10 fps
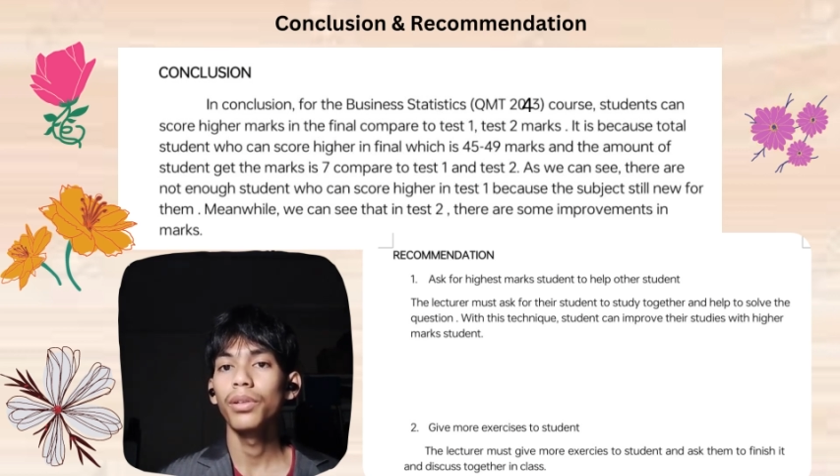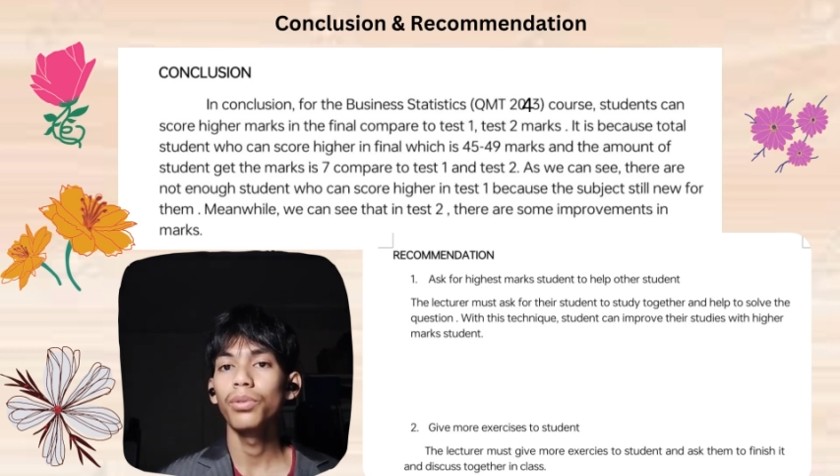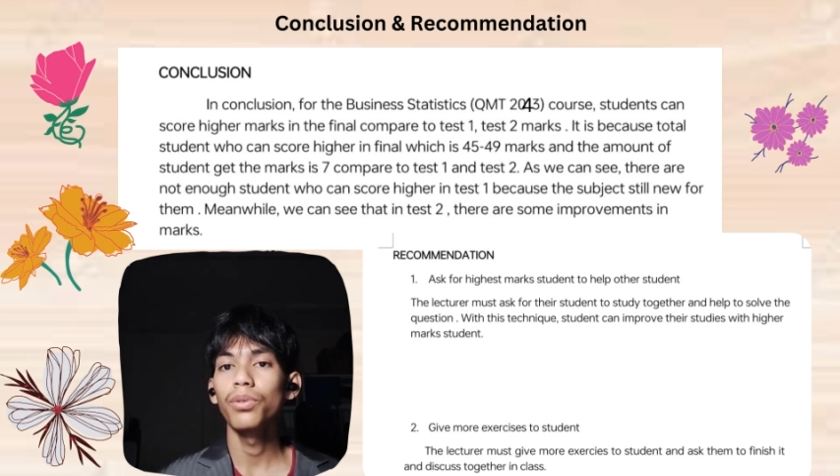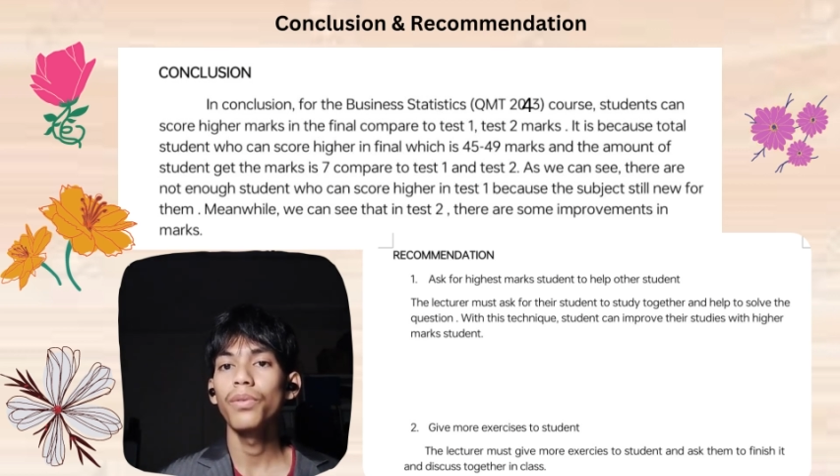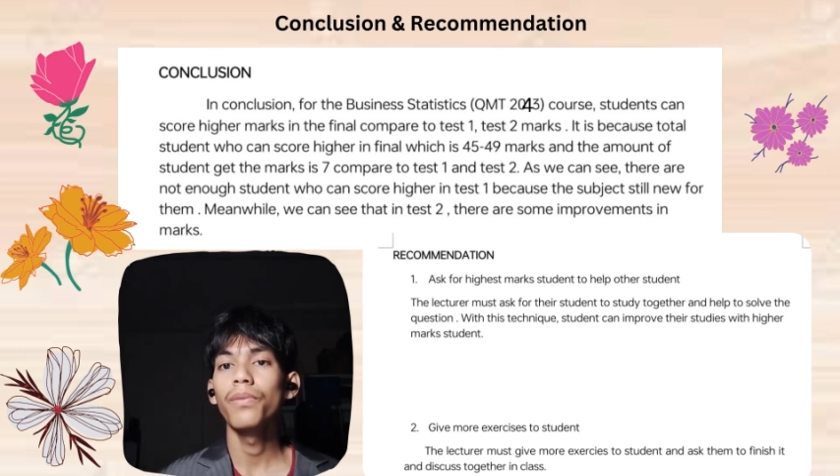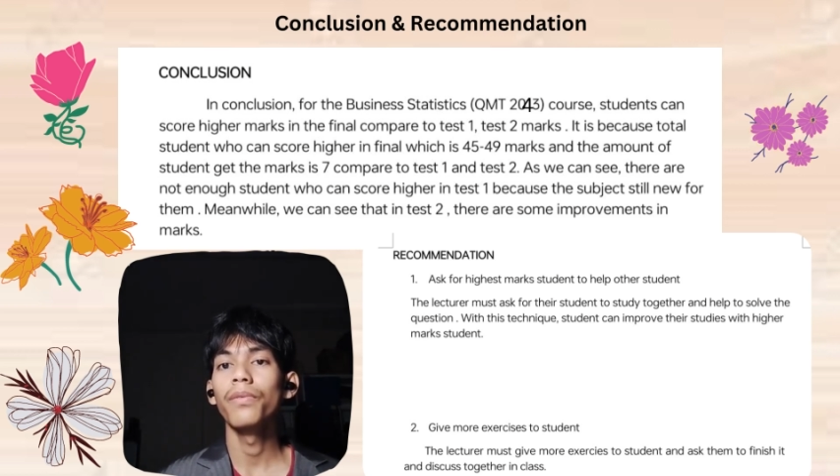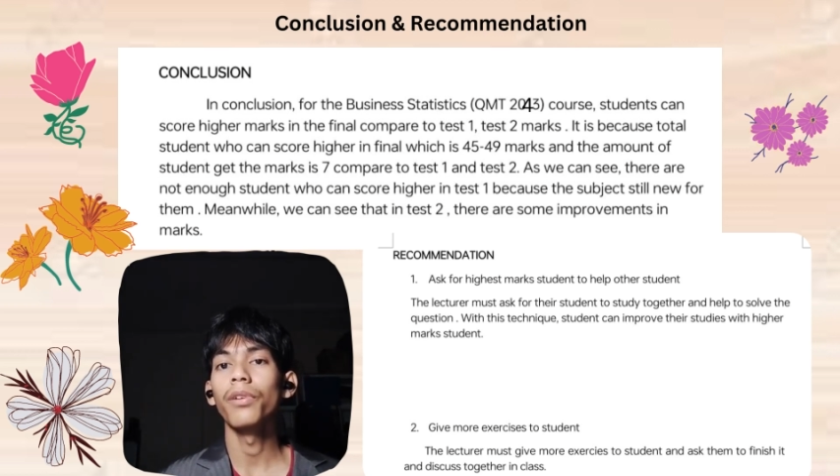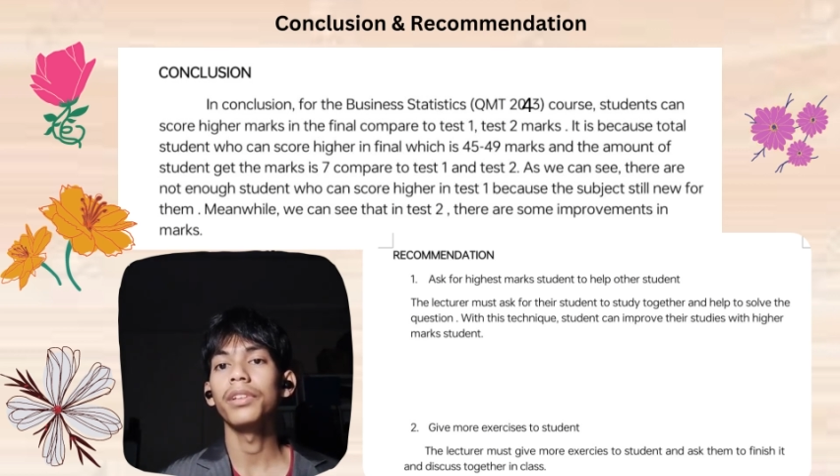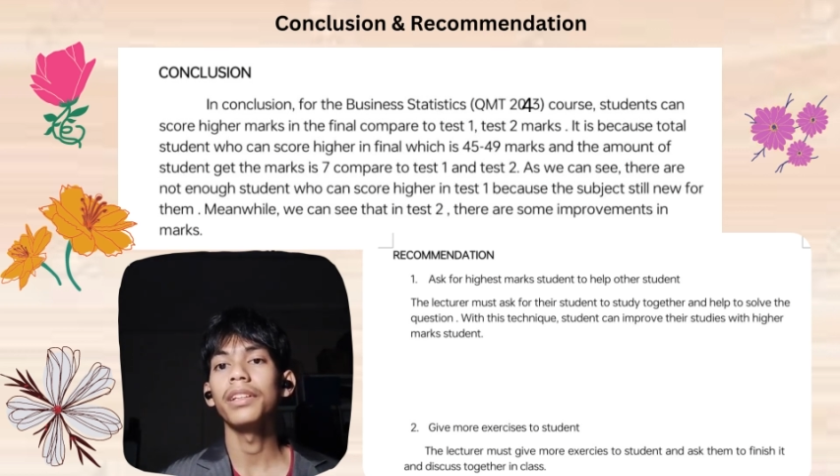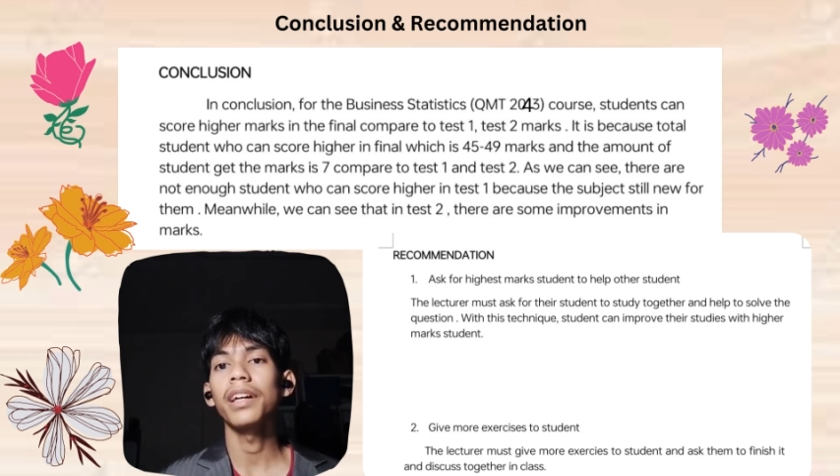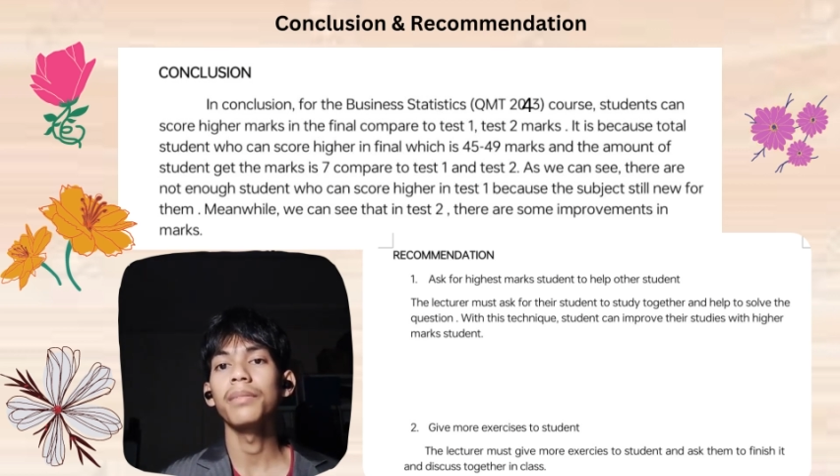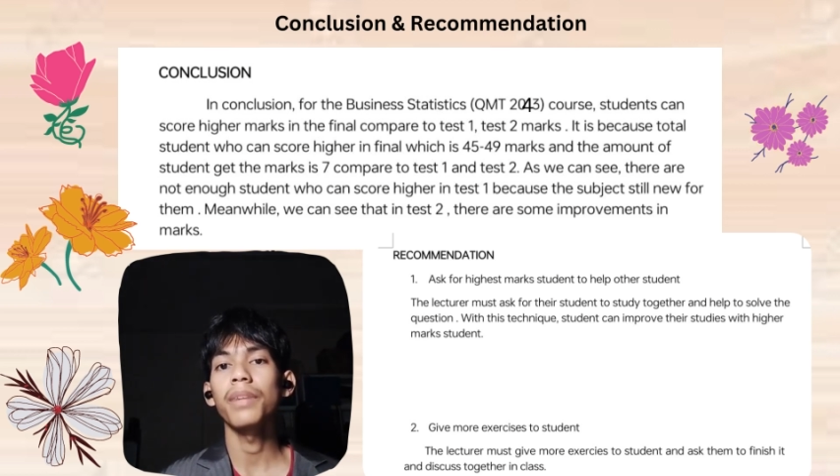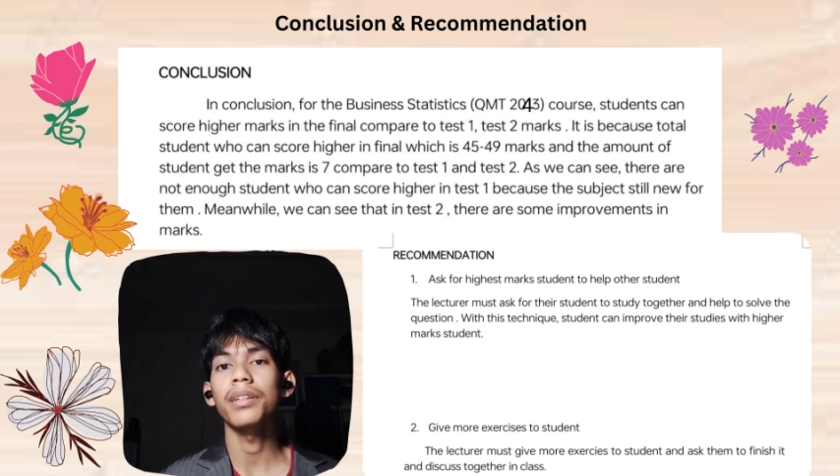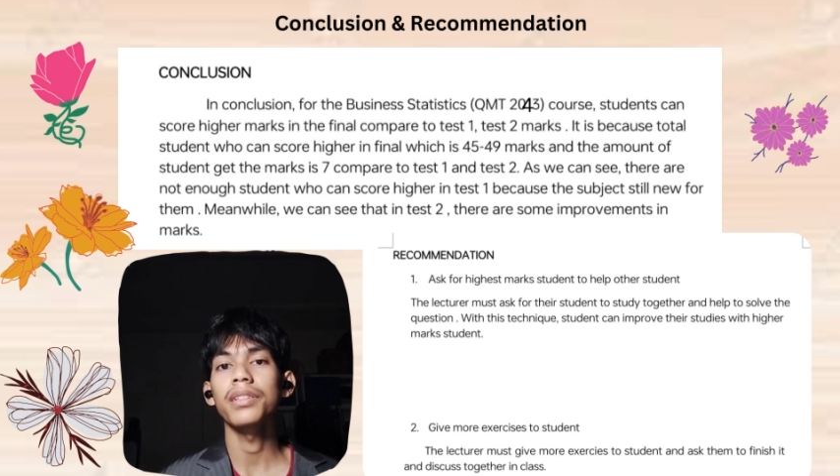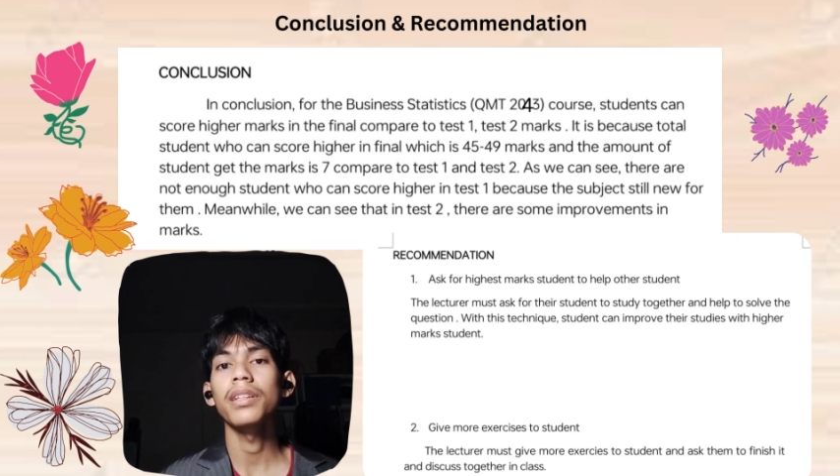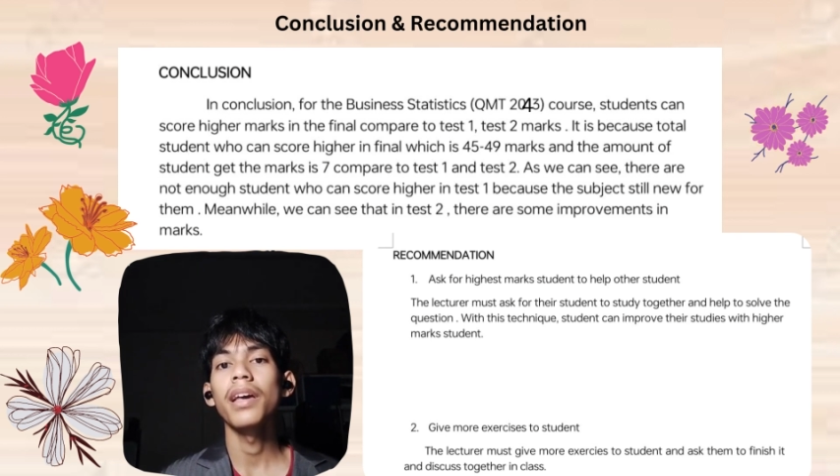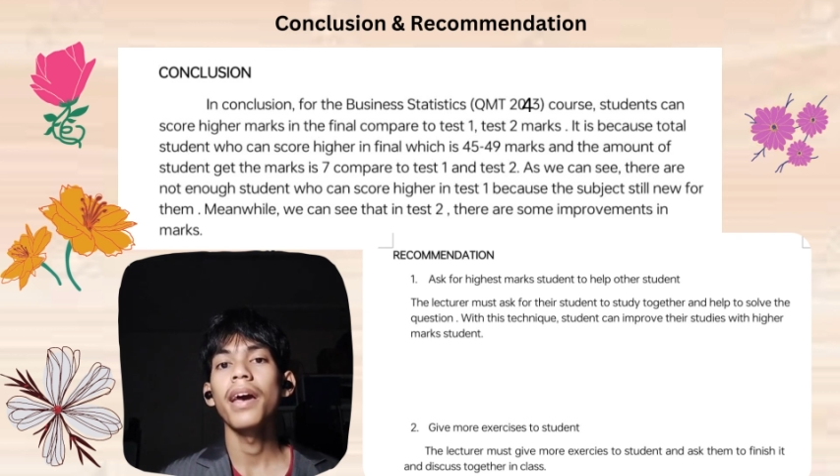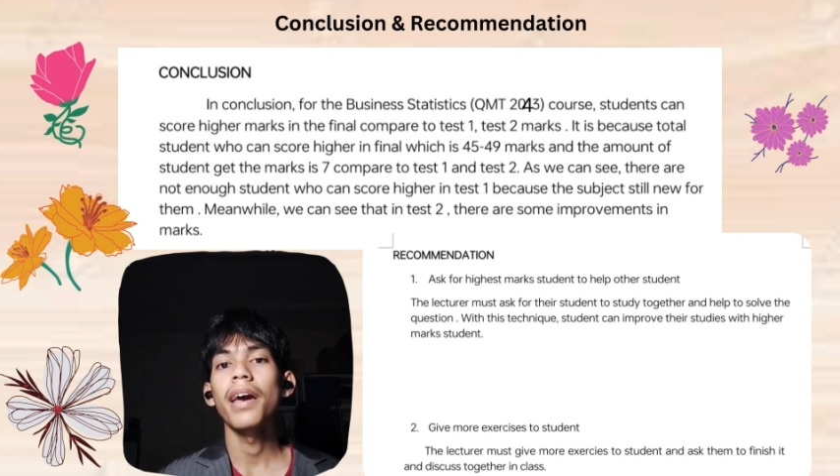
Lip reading: to 49 marks,